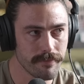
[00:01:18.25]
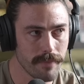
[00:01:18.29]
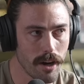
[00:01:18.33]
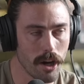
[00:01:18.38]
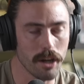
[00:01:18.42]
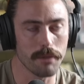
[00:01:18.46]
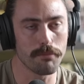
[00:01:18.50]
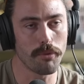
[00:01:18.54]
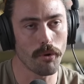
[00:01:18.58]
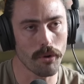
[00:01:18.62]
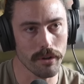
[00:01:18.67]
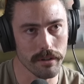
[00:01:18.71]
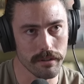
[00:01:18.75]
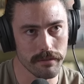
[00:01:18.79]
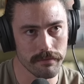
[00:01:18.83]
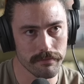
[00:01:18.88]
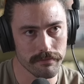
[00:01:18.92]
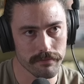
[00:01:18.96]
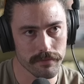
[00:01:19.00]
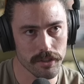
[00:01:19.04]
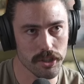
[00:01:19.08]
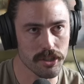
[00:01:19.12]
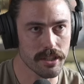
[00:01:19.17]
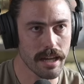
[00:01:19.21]
unimportant,
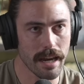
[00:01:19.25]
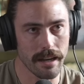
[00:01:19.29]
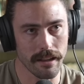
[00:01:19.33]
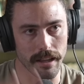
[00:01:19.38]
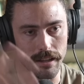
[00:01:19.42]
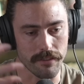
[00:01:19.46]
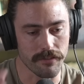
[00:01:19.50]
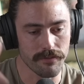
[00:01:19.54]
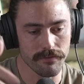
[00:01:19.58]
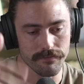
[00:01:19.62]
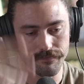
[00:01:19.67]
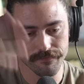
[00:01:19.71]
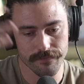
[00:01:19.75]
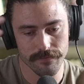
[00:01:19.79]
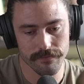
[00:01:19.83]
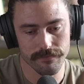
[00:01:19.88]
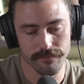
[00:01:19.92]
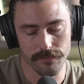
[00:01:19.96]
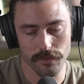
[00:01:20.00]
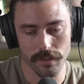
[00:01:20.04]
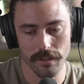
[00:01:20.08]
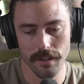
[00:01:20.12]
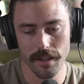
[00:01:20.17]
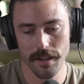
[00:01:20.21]
just kind of like,
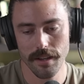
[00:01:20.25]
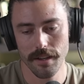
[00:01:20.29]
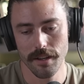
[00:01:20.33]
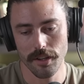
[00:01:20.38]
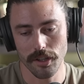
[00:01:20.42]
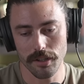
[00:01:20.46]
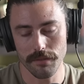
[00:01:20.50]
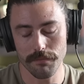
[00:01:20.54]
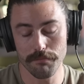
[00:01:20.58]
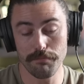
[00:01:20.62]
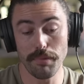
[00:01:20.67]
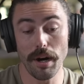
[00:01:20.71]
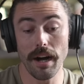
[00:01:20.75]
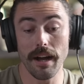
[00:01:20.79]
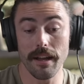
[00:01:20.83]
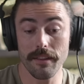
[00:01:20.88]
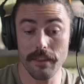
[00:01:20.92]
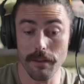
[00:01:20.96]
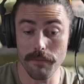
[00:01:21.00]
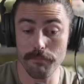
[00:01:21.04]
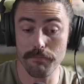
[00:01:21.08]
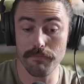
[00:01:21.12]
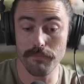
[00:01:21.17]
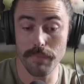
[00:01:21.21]

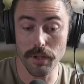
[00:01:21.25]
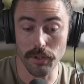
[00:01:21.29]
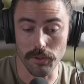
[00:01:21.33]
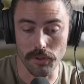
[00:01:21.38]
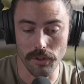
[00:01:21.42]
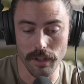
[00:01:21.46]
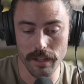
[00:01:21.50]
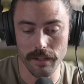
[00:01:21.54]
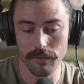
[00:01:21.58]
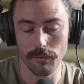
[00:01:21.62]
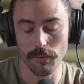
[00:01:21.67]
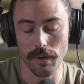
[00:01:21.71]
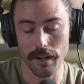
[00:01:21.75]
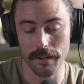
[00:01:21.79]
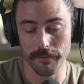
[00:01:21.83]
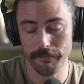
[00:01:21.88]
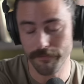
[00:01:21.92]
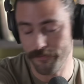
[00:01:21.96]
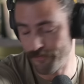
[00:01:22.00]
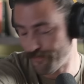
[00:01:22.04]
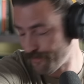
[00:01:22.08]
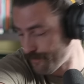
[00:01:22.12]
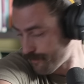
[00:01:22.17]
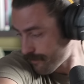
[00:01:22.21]
but the Bill Clinton one,
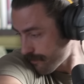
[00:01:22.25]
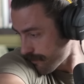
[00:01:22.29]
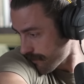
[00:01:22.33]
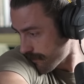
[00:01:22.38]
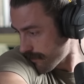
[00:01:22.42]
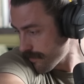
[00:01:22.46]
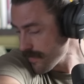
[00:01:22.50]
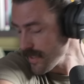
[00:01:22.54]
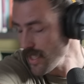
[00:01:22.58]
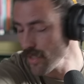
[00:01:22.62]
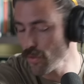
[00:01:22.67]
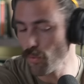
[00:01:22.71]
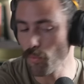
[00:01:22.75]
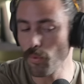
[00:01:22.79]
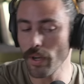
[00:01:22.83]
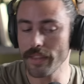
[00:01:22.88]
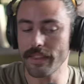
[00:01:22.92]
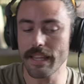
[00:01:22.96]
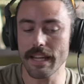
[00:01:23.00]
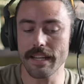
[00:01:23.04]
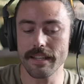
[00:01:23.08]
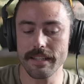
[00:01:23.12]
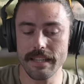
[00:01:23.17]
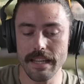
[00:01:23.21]

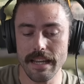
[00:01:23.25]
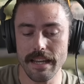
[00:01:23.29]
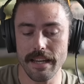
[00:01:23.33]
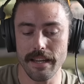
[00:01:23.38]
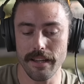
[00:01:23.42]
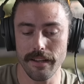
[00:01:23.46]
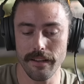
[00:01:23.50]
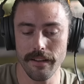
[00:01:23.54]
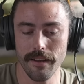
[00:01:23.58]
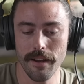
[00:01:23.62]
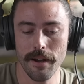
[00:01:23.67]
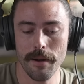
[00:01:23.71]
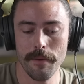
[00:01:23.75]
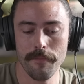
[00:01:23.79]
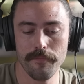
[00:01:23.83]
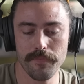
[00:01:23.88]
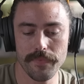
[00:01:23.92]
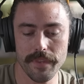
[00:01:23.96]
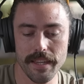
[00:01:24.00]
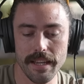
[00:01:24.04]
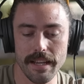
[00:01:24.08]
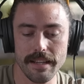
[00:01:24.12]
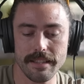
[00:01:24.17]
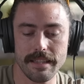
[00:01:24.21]
what they did
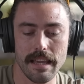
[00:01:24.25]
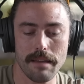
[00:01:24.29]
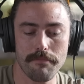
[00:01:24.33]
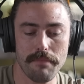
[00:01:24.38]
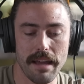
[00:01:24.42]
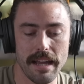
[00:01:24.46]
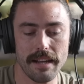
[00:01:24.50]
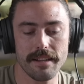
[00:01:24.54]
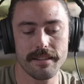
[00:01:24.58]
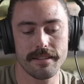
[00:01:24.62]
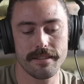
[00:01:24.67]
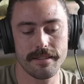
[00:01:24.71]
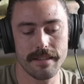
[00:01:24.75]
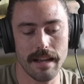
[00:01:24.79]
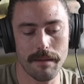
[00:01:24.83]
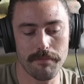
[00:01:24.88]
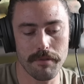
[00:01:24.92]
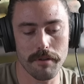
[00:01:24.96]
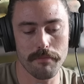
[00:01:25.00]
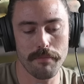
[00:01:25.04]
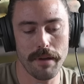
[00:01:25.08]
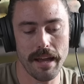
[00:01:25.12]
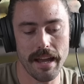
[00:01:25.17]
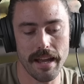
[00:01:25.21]
is they made a
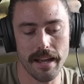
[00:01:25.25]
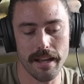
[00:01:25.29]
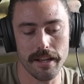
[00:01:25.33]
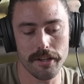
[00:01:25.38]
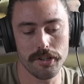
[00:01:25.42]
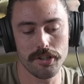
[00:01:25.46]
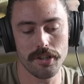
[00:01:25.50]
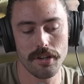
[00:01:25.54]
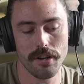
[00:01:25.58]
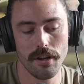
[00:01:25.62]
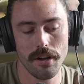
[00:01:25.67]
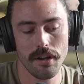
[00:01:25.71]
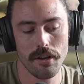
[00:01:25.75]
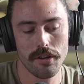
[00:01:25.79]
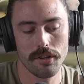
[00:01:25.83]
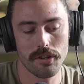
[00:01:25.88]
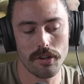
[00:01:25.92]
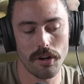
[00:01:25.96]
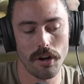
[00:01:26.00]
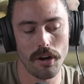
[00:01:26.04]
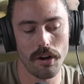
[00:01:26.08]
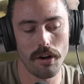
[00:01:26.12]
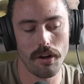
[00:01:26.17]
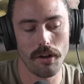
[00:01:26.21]
separate page
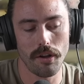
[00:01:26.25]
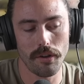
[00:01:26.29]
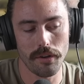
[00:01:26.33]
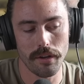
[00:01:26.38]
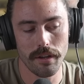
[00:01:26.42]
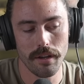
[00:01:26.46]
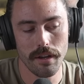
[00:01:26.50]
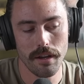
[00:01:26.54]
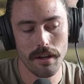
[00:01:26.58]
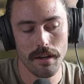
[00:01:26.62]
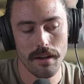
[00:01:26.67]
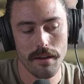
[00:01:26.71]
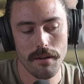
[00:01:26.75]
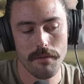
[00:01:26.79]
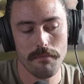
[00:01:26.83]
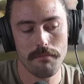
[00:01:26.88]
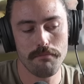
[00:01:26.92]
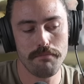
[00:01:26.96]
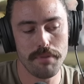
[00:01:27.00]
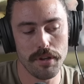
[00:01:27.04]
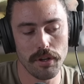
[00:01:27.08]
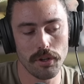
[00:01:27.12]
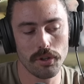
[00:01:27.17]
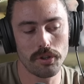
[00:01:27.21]
called
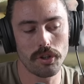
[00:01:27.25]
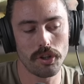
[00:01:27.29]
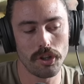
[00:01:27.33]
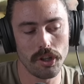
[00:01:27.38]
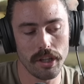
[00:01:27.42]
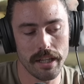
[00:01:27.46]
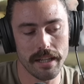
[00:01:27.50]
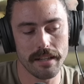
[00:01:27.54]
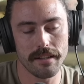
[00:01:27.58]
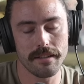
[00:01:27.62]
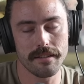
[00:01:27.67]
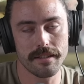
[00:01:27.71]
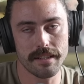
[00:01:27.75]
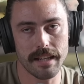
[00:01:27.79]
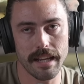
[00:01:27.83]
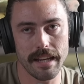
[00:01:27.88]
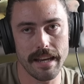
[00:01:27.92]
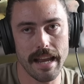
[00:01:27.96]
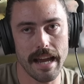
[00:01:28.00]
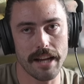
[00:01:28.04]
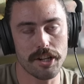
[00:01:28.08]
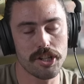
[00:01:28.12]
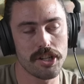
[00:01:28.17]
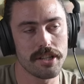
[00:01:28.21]
Bill Clinton's
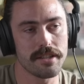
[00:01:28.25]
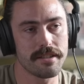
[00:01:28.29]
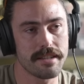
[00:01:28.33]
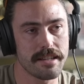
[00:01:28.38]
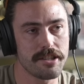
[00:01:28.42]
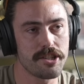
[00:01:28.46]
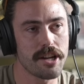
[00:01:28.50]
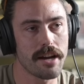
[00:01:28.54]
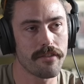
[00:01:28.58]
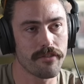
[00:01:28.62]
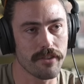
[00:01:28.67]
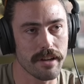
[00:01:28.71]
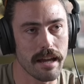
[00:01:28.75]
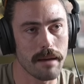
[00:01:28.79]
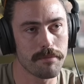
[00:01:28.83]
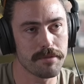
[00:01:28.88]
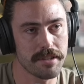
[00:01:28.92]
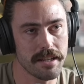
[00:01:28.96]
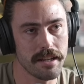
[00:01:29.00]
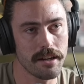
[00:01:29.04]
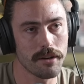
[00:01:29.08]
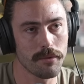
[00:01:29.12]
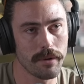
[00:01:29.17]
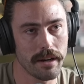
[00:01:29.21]
Connections to Jeffrey
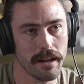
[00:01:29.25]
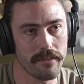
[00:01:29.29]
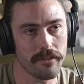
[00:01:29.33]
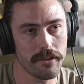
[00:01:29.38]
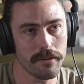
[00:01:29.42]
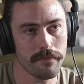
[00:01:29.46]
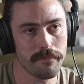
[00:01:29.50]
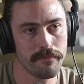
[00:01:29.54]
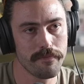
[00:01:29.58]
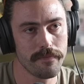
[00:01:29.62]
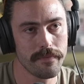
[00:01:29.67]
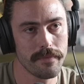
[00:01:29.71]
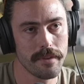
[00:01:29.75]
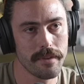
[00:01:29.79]
Epstein or whatever.